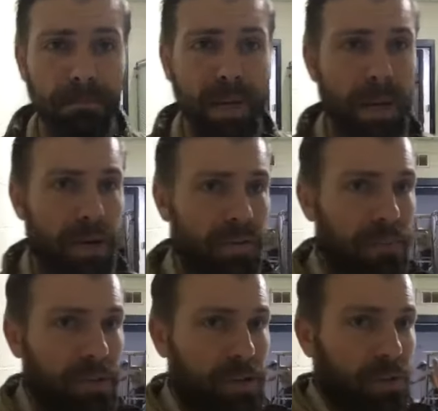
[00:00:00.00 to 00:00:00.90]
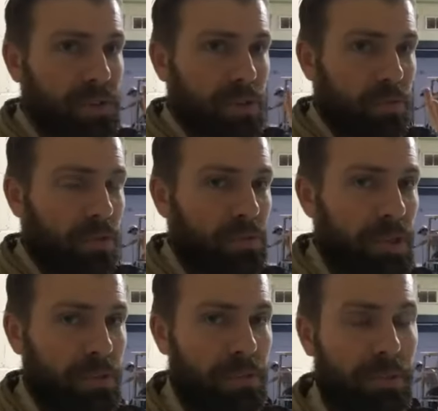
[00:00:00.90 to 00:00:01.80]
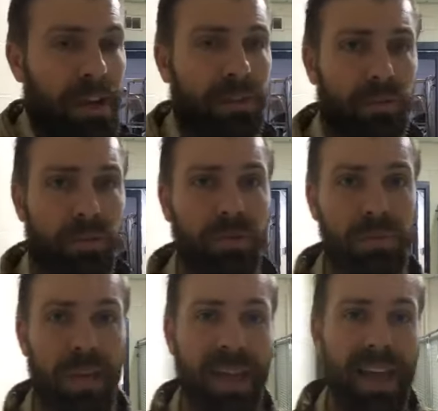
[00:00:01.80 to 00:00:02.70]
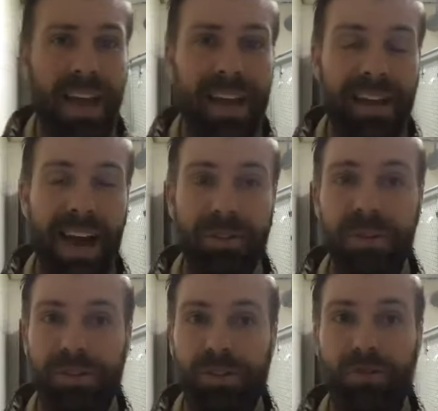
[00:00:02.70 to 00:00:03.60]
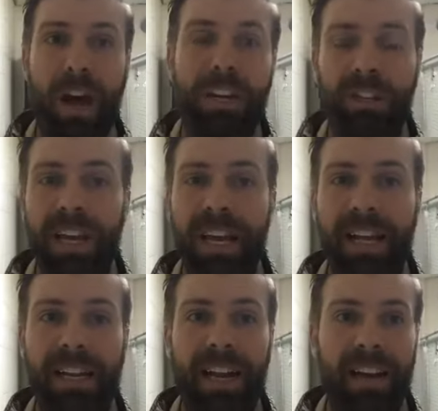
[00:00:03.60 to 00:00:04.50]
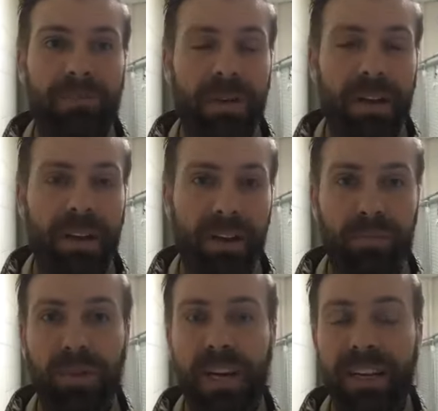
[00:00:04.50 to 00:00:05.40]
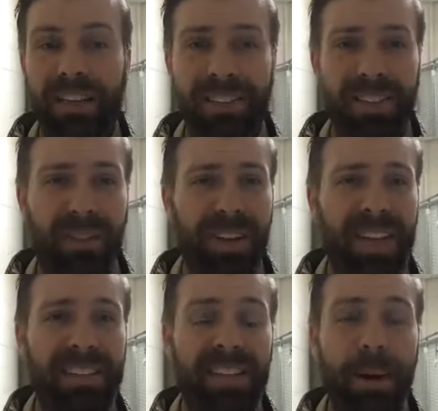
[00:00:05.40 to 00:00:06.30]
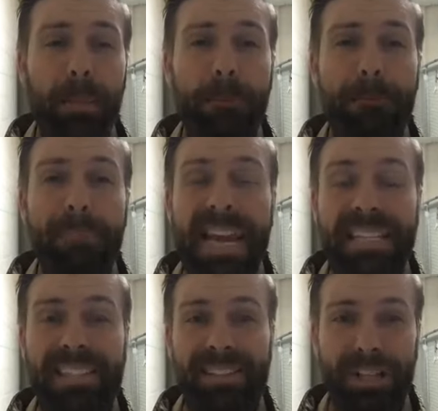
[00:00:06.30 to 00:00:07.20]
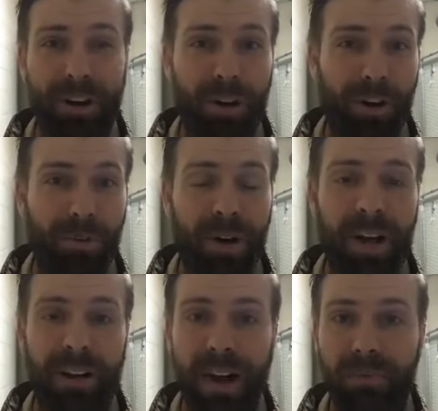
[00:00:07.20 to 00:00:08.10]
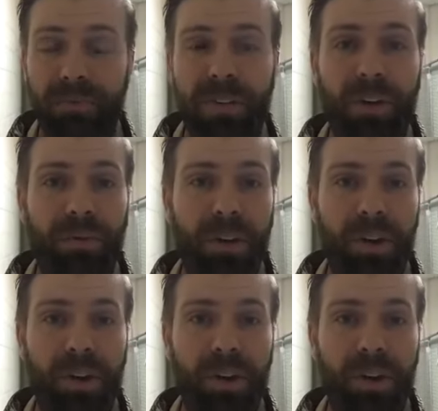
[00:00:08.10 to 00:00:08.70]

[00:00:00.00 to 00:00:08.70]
uh, they've been doing some rooms here, some kennel rooms, and I've been scratching at it. I've been uh, braiding it and stuff. It is an amazingly hard product. I'm very, very